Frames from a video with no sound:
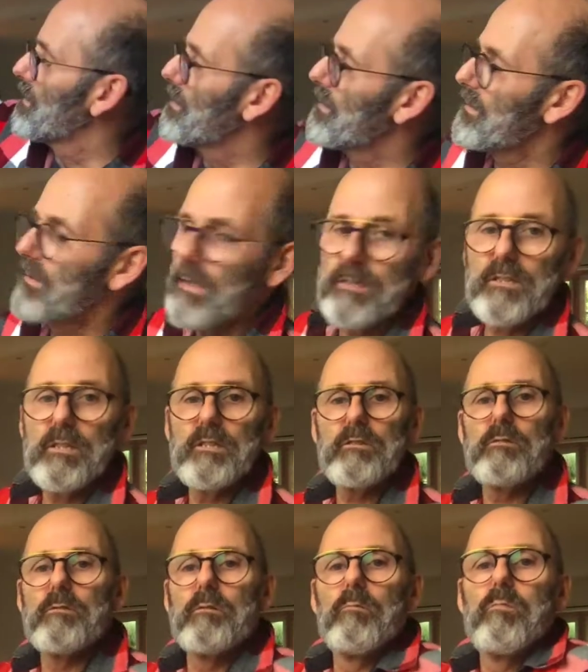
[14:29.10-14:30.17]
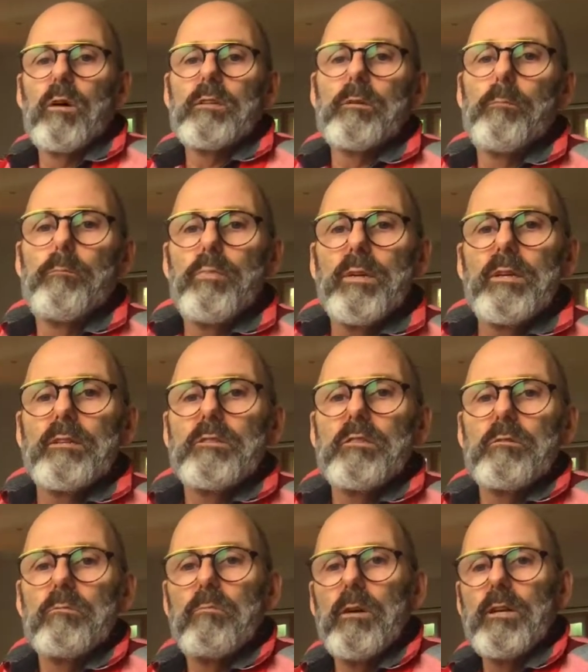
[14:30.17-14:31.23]
this is what
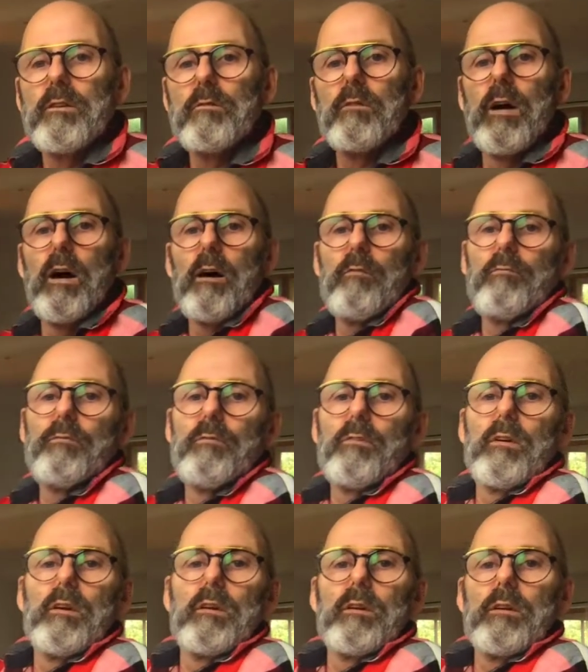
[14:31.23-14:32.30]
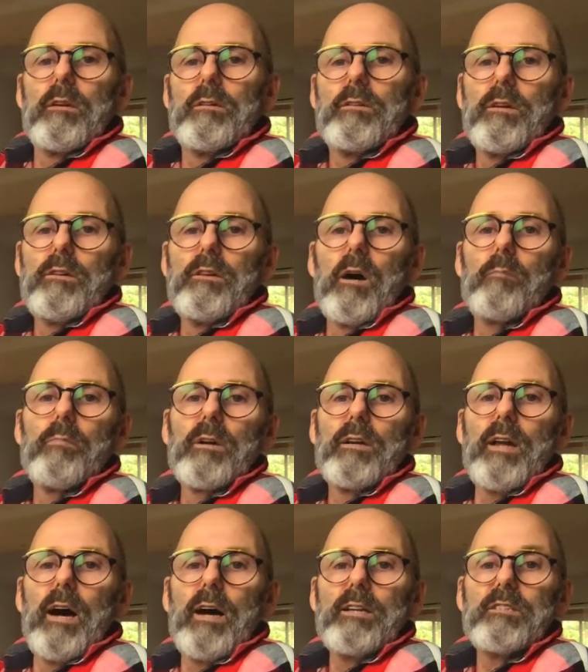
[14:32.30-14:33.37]
appears when you have the number
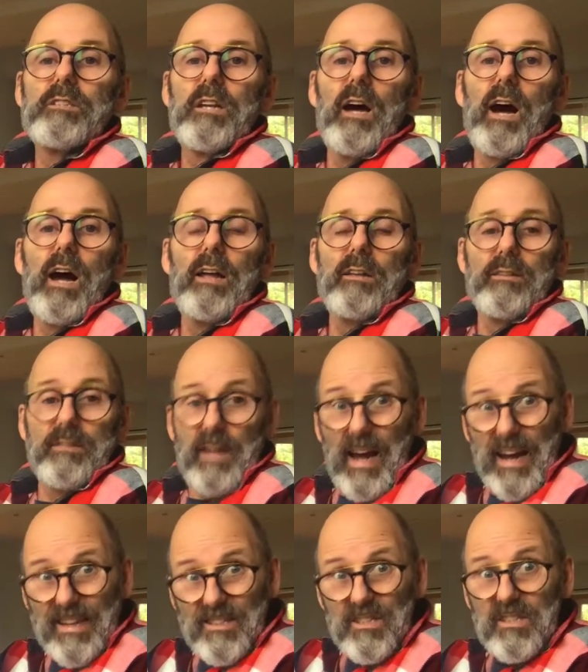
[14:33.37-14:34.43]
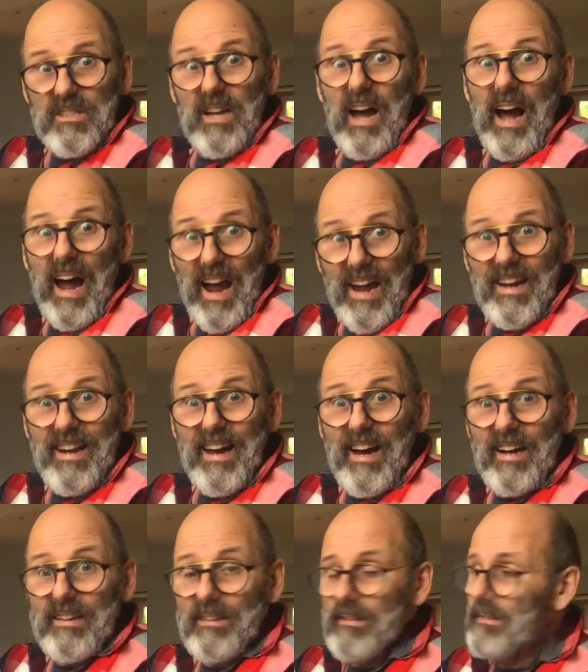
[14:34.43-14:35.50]
9s
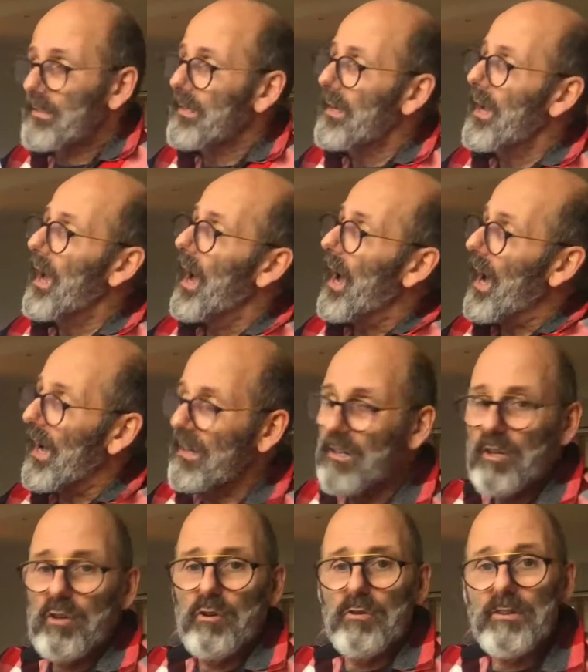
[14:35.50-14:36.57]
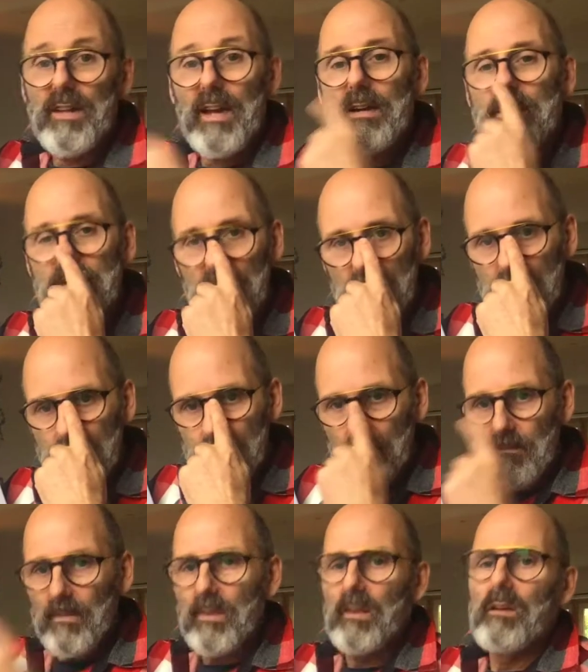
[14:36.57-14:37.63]
highlighted and connected.
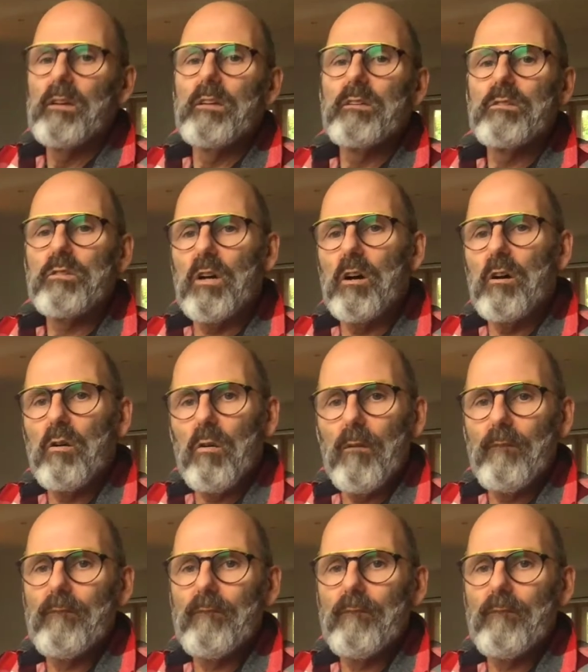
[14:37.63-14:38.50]
So